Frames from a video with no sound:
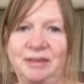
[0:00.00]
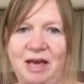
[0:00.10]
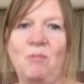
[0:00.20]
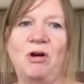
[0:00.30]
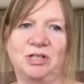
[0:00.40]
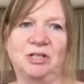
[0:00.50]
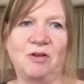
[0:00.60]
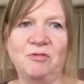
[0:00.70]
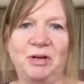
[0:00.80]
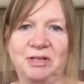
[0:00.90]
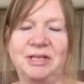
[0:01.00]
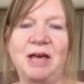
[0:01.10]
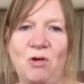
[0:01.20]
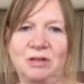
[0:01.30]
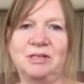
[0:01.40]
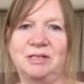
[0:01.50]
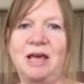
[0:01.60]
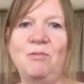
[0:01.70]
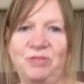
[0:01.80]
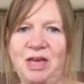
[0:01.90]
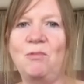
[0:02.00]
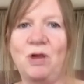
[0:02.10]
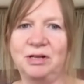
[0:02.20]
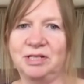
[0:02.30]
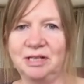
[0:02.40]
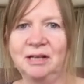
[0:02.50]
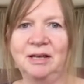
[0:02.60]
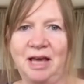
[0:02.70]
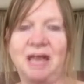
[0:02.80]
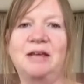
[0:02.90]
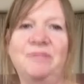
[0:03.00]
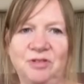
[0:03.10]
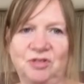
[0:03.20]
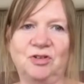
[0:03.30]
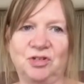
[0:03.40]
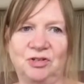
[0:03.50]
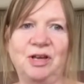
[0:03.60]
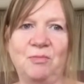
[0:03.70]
Like they want a government, they want an infrastructure.